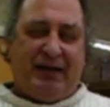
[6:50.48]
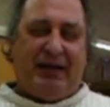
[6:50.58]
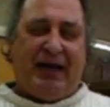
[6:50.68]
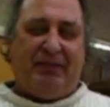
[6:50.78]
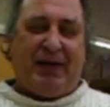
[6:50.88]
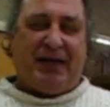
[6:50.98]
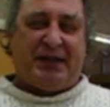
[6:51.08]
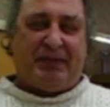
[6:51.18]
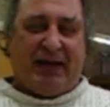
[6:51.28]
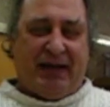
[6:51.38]
That
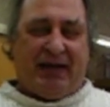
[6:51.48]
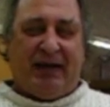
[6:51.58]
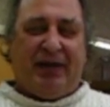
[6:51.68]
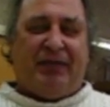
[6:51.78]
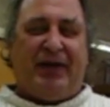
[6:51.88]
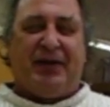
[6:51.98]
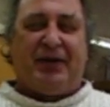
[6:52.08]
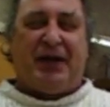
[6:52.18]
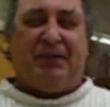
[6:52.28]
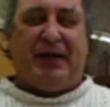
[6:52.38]
makes me feel
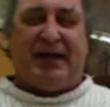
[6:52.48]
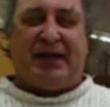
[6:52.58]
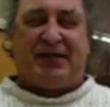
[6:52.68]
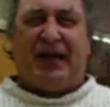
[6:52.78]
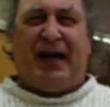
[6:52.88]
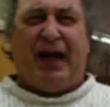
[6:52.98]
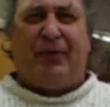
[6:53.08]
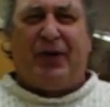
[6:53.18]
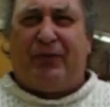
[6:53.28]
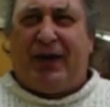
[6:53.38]
good, because I
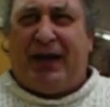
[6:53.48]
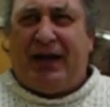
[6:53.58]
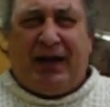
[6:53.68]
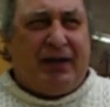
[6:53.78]
wouldn't want